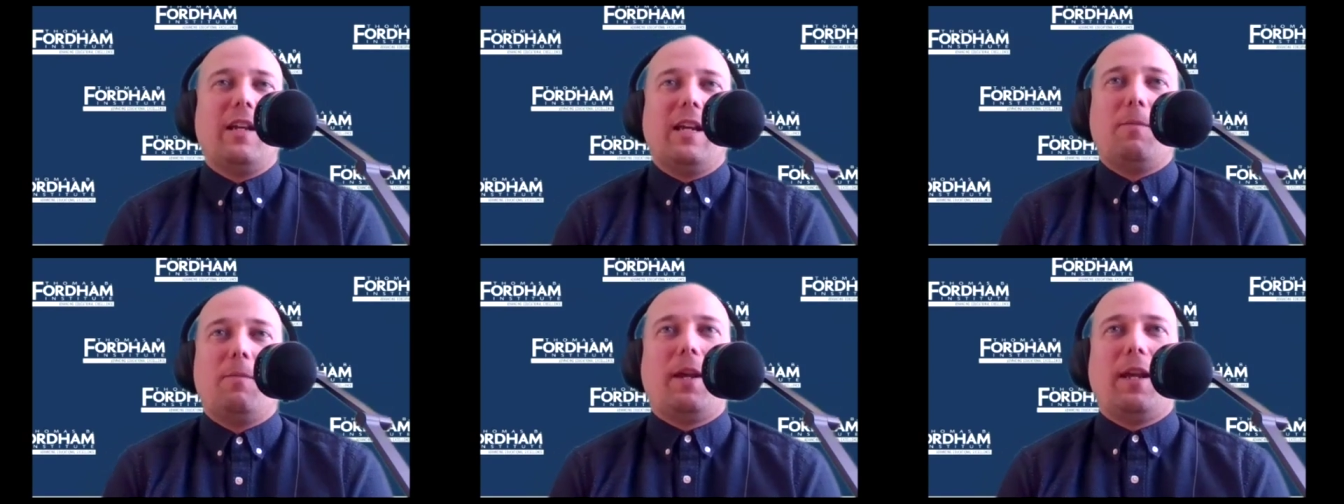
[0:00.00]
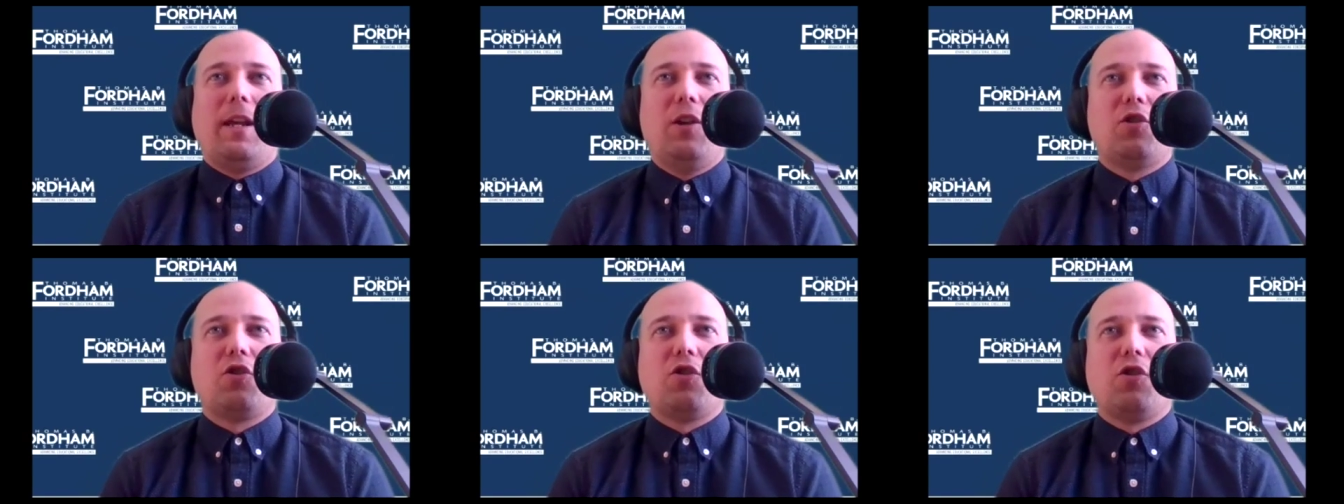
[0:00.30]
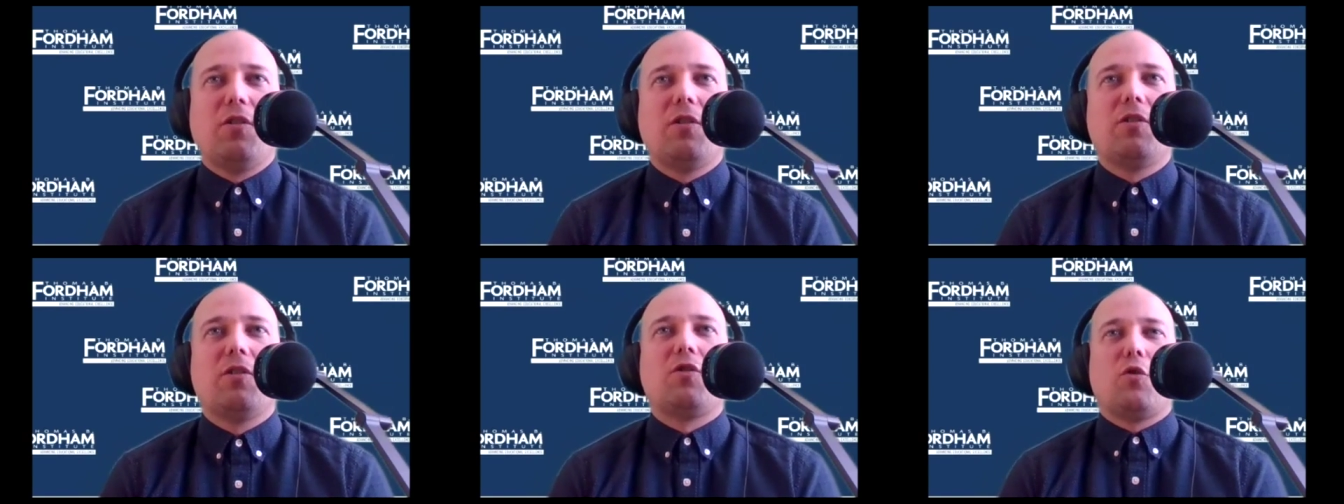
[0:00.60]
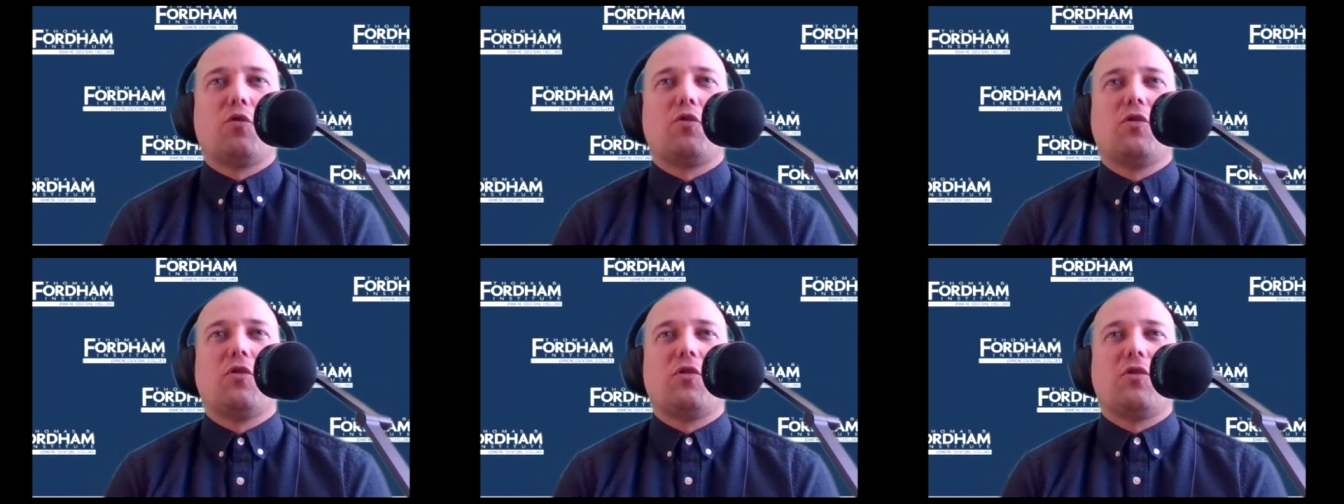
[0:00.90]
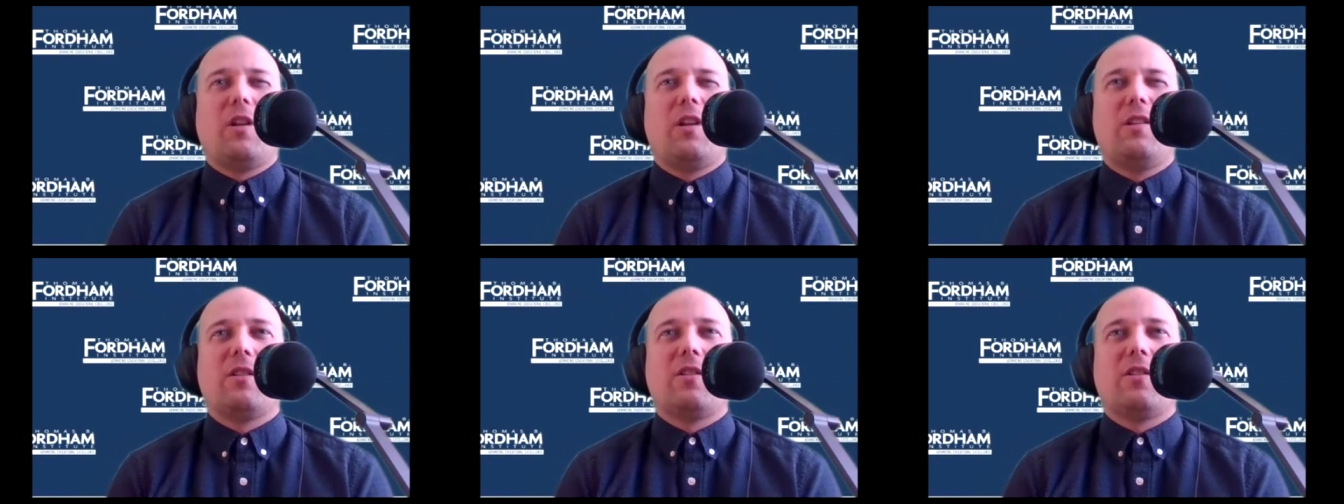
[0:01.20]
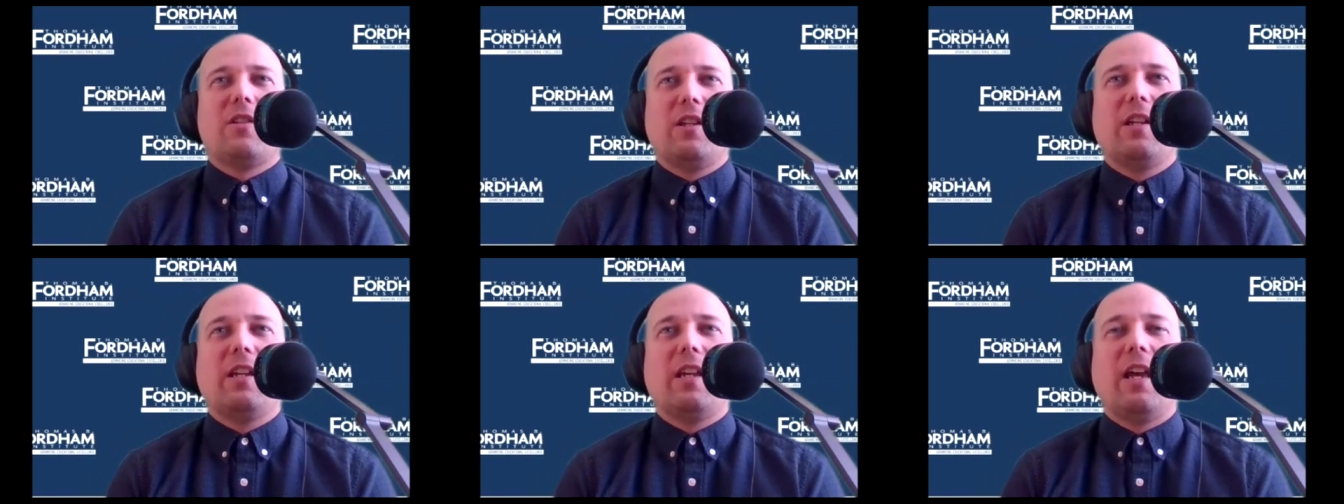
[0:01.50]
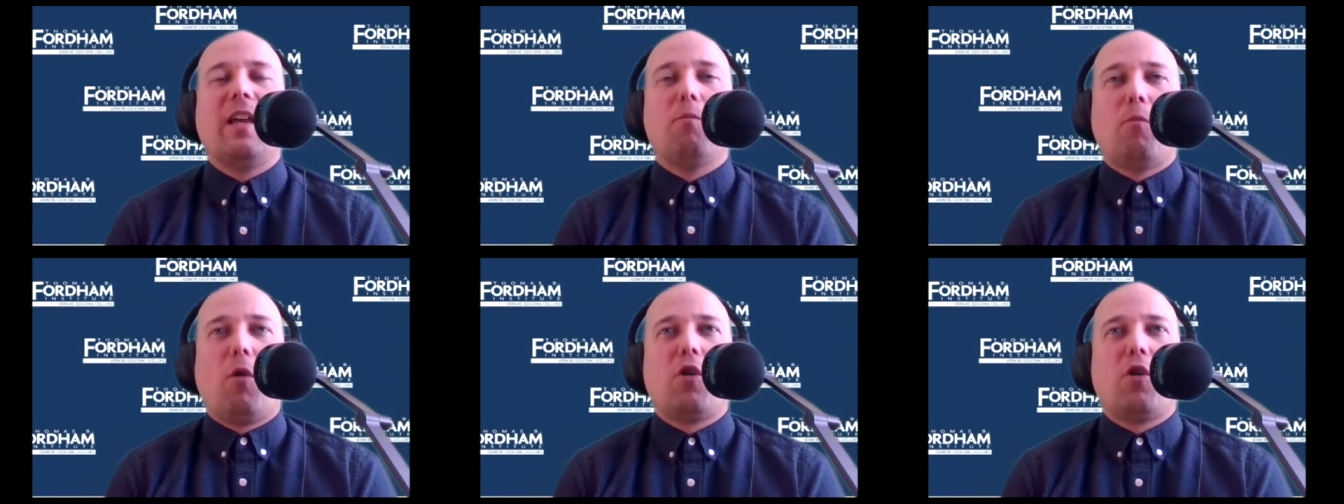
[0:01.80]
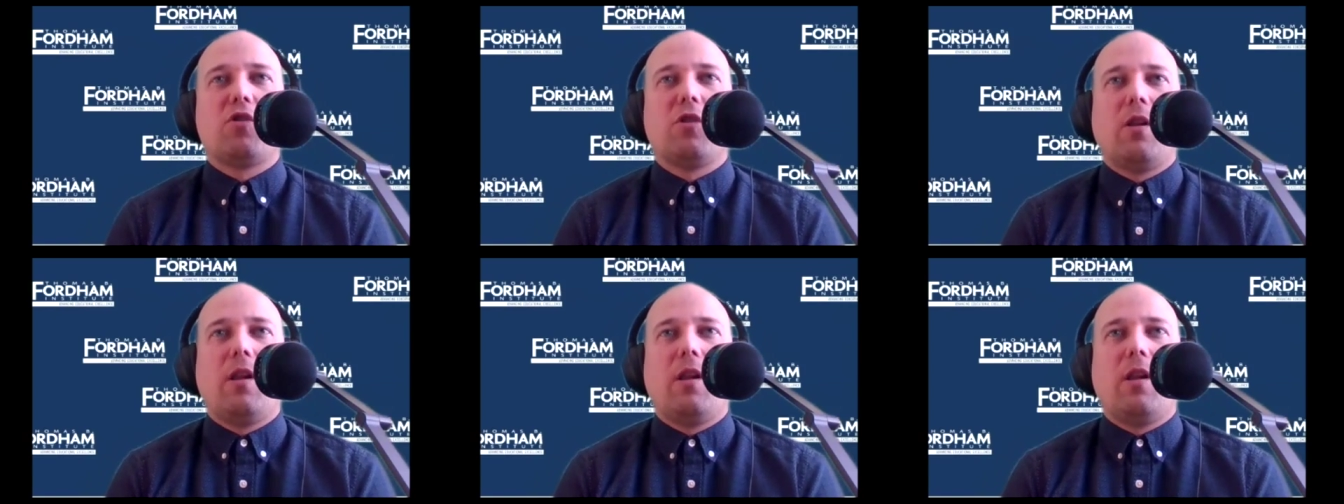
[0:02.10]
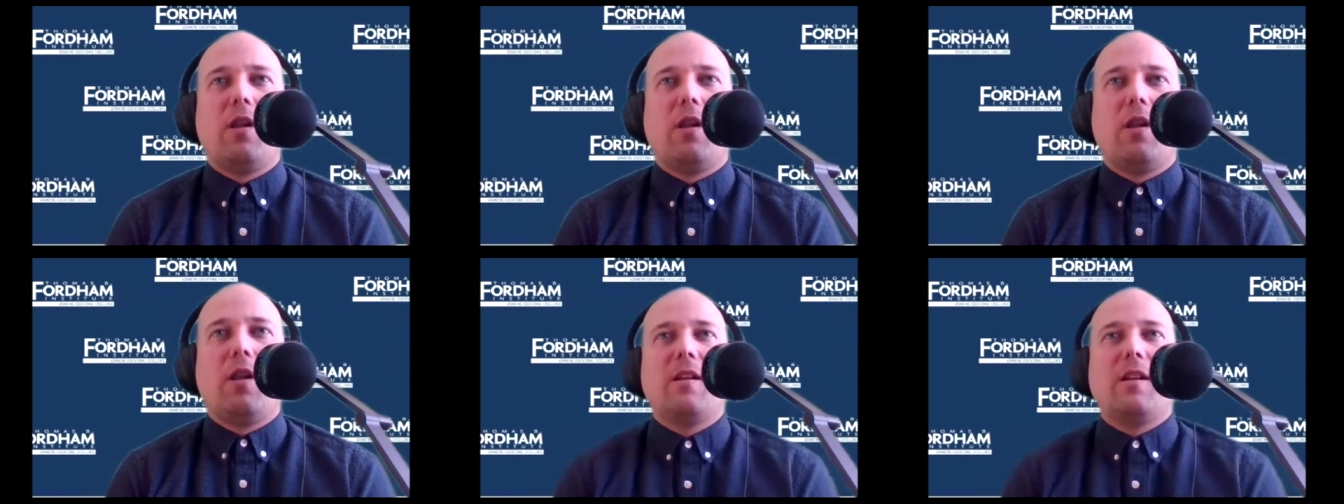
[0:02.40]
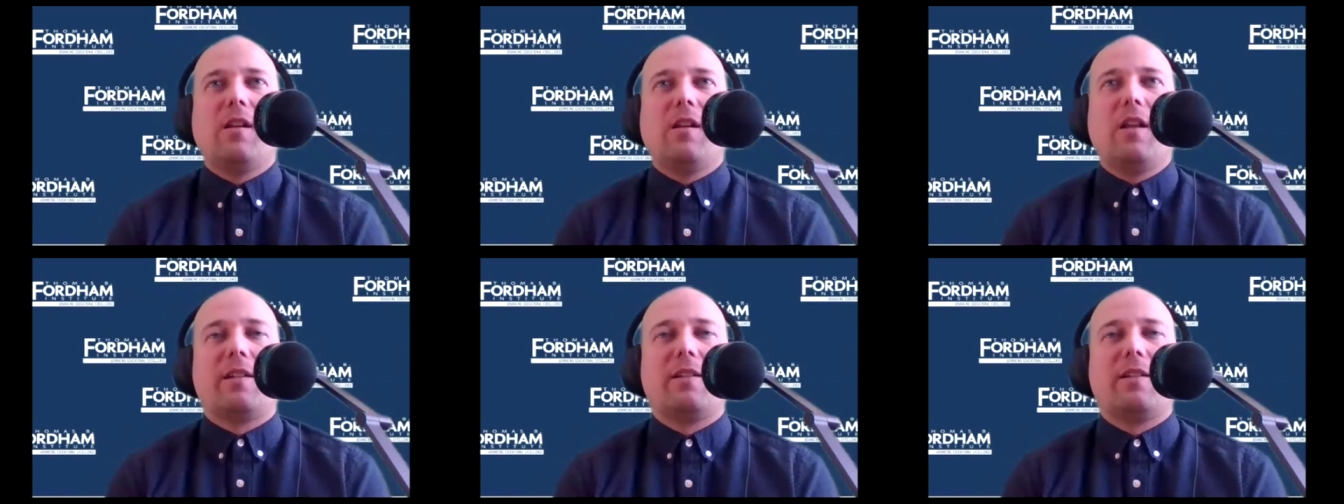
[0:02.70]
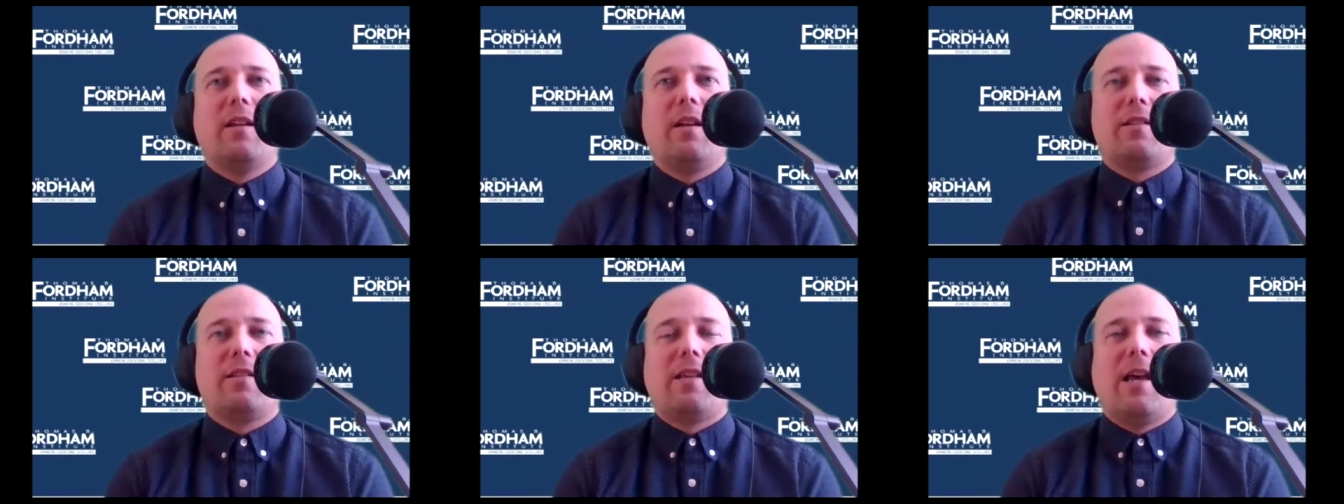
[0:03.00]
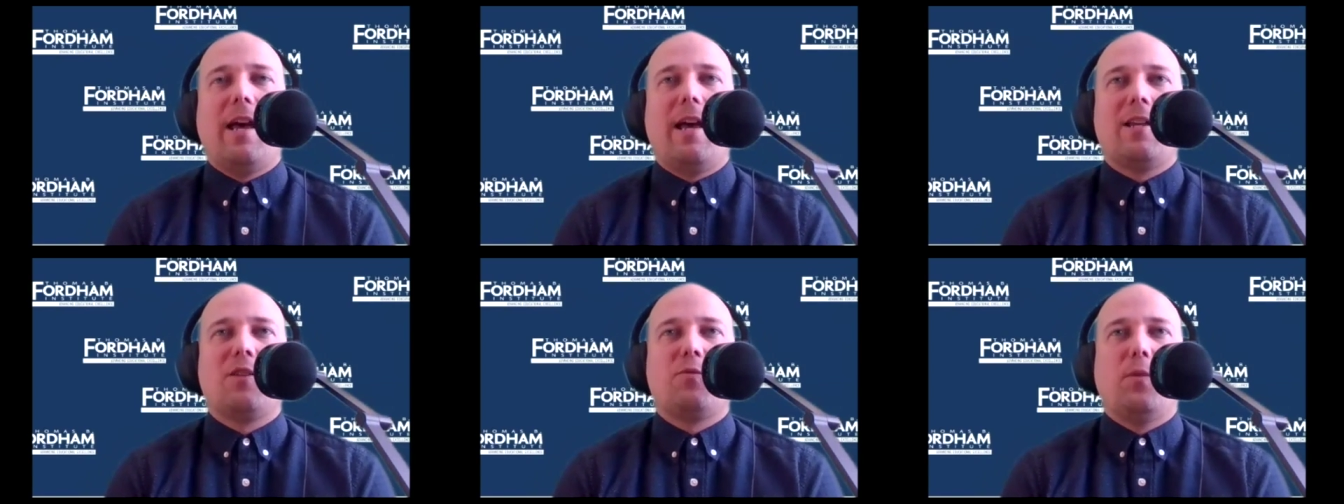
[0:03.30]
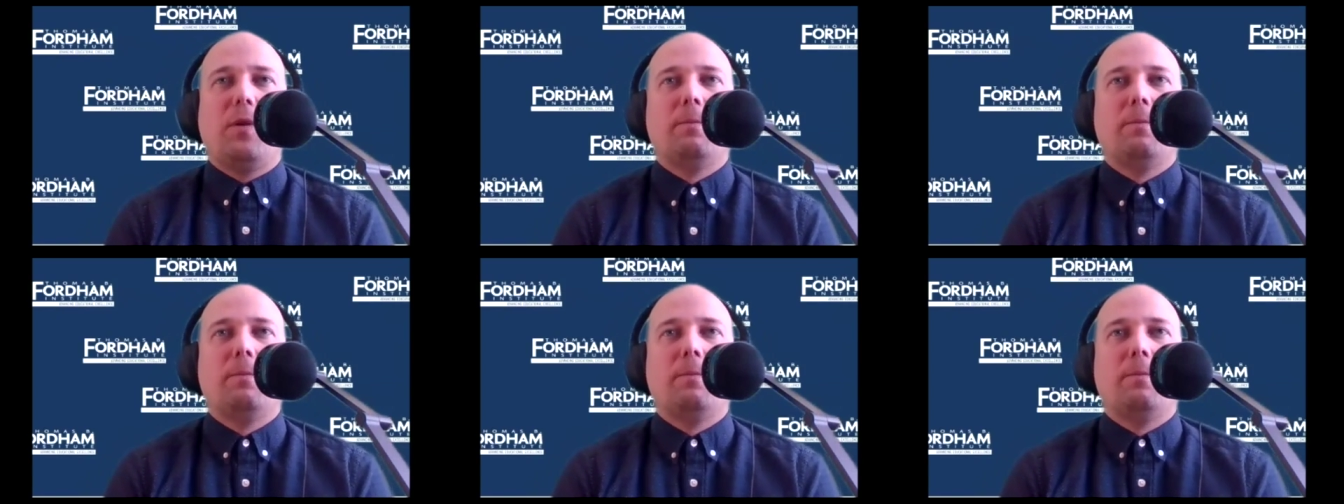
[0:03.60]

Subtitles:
and making sure that social studies doesn't get marginalized and neglected as it has been.